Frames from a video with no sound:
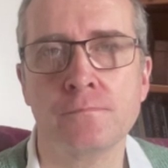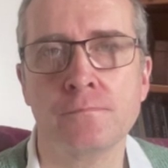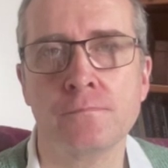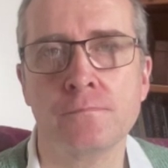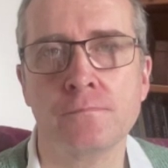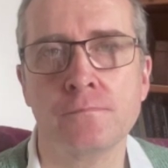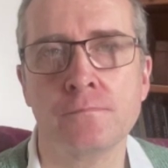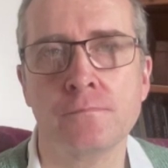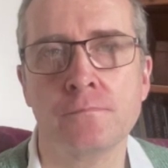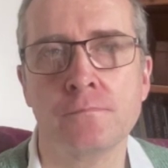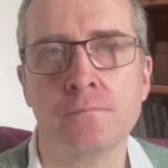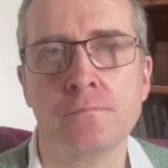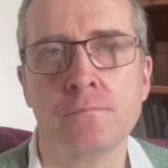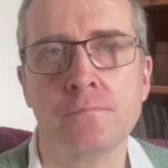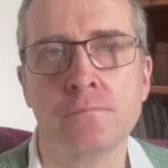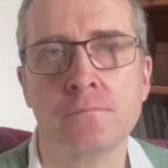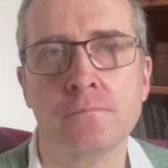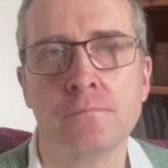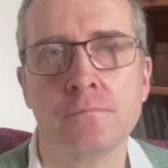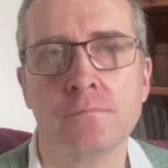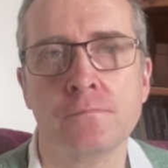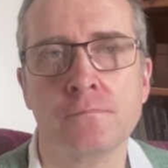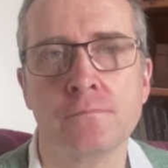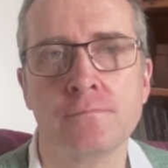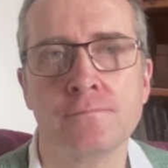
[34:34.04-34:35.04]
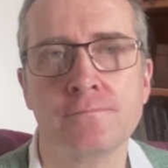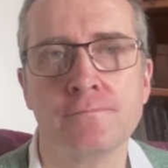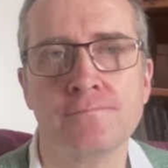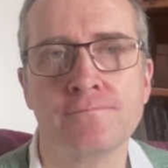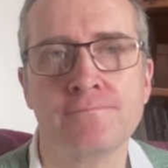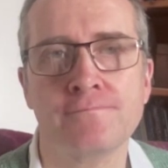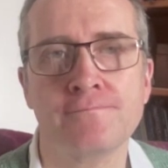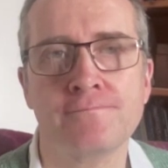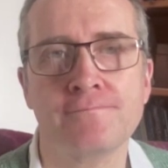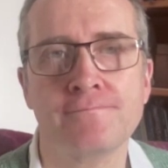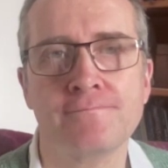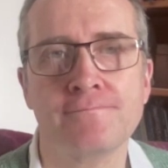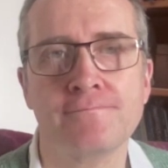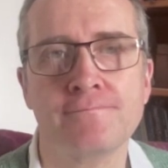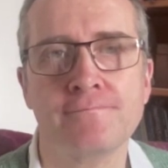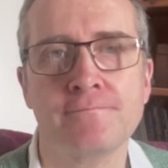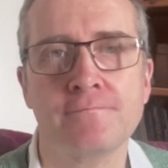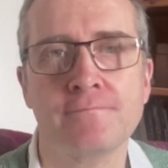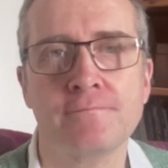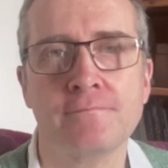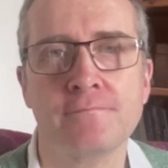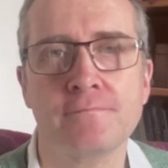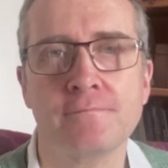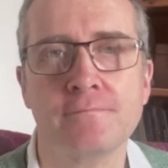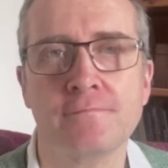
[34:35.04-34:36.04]

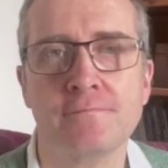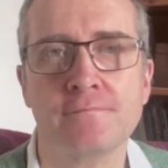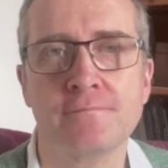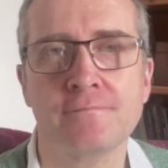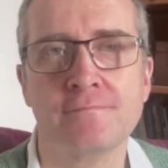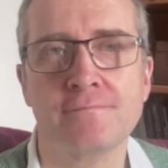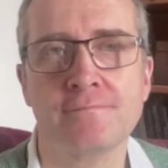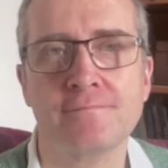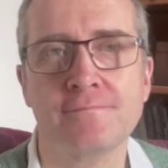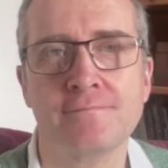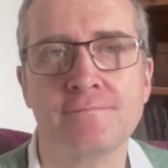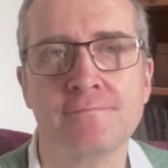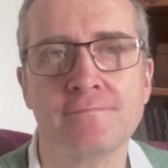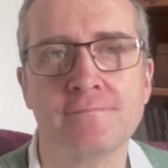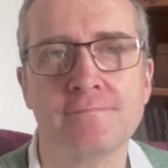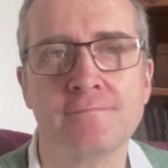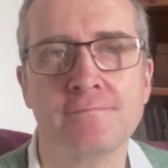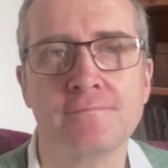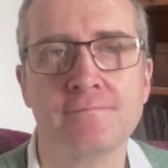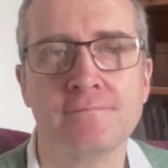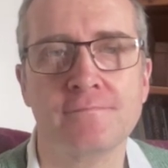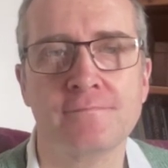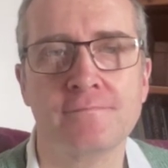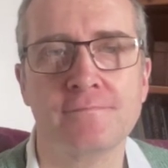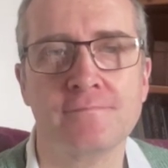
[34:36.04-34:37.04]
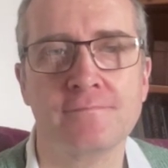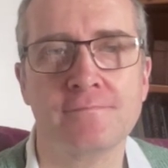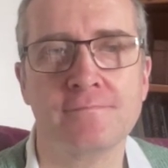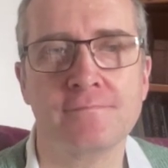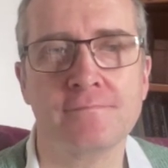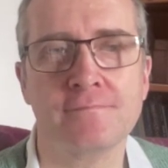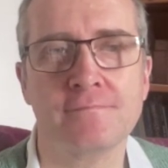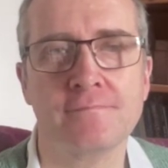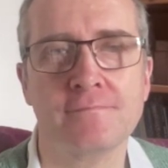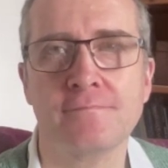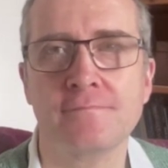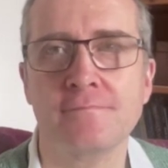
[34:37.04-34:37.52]
[no speech]